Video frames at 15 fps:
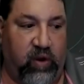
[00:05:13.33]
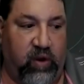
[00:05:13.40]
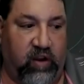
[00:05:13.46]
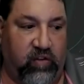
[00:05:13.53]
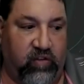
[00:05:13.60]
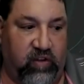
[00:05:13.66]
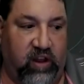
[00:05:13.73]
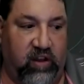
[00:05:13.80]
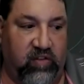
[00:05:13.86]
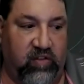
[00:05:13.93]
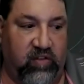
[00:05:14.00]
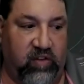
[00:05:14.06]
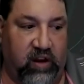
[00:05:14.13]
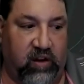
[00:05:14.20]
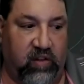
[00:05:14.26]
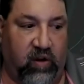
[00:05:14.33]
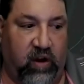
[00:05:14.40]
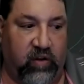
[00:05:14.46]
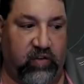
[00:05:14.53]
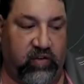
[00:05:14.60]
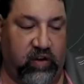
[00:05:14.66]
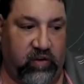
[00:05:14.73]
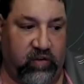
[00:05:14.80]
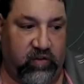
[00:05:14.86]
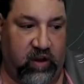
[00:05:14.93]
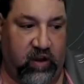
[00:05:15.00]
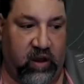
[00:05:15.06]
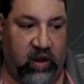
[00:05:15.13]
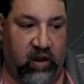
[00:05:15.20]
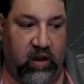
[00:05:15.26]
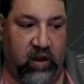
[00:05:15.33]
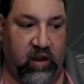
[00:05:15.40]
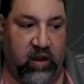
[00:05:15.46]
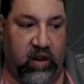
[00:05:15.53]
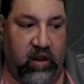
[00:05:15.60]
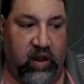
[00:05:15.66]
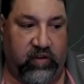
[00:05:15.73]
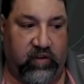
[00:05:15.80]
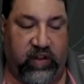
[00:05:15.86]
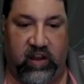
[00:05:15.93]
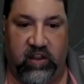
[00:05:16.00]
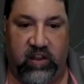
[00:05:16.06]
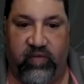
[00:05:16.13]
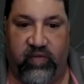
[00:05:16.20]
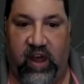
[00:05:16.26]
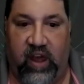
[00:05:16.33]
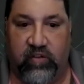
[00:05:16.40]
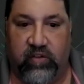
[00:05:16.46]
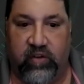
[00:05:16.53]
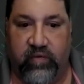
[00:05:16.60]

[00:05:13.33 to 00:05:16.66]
can say data loss is a thing of the past.